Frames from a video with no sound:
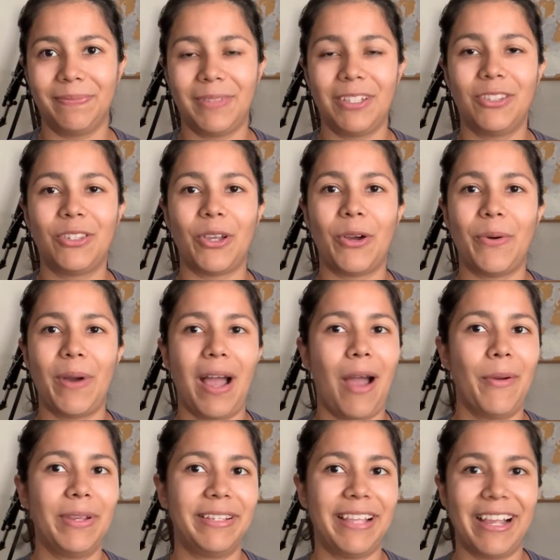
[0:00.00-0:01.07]
So how
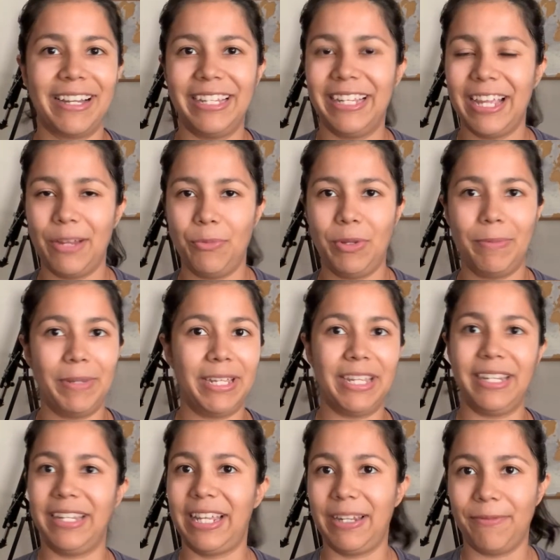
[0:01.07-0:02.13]
exactly can we begin
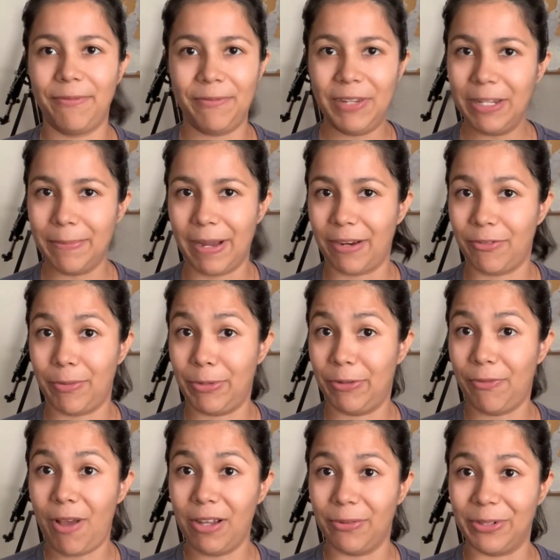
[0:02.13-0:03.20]
getting feedback from your
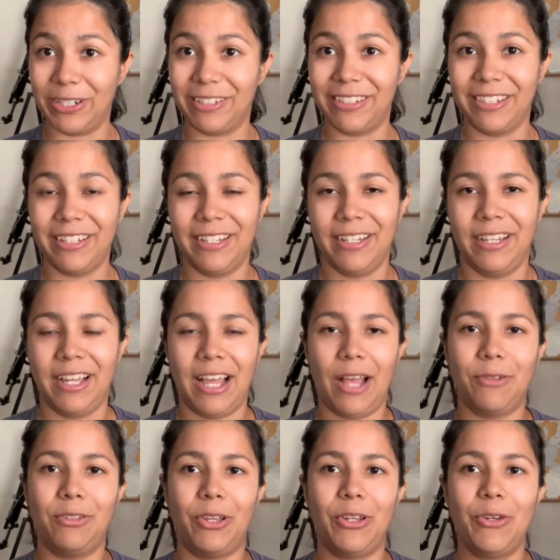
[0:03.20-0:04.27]
followers? I'll
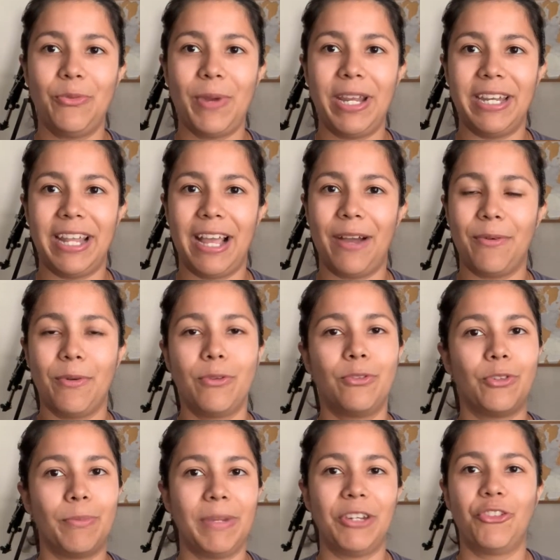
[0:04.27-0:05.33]
tell you right now,
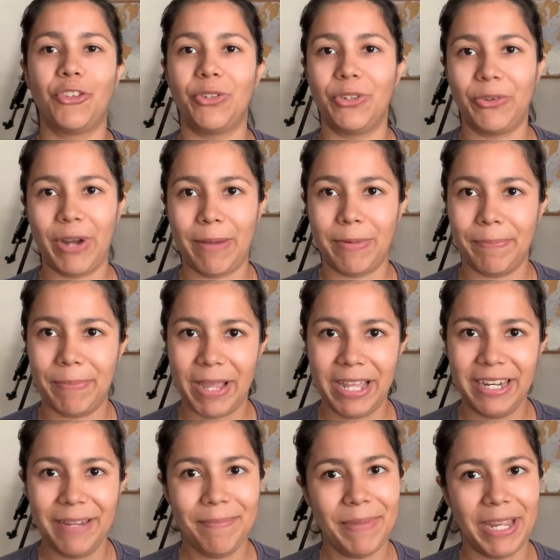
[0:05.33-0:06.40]
so make sure to grab a pen
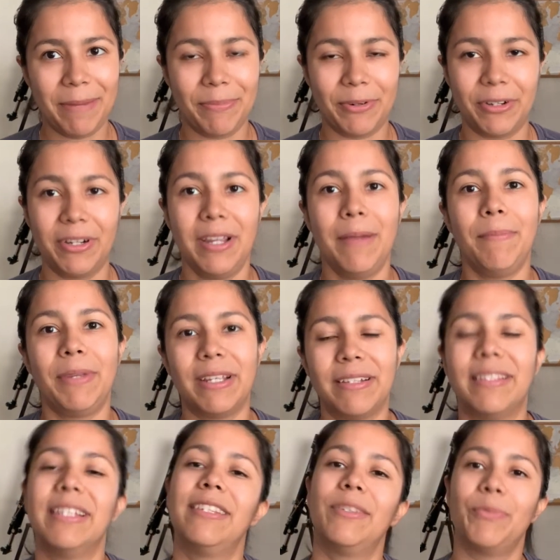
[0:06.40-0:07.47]
and paper because
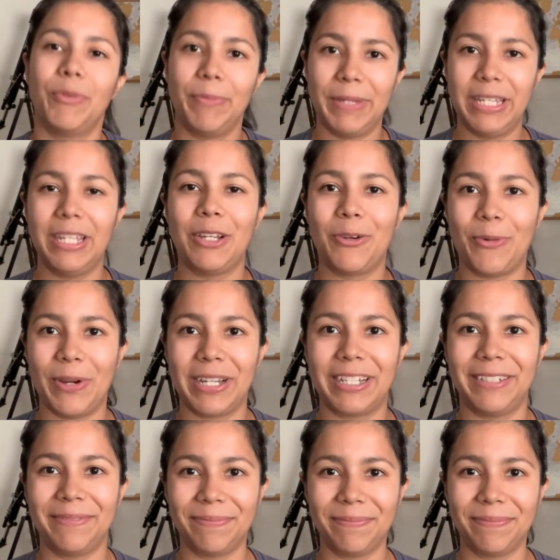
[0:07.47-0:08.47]
this will be quick.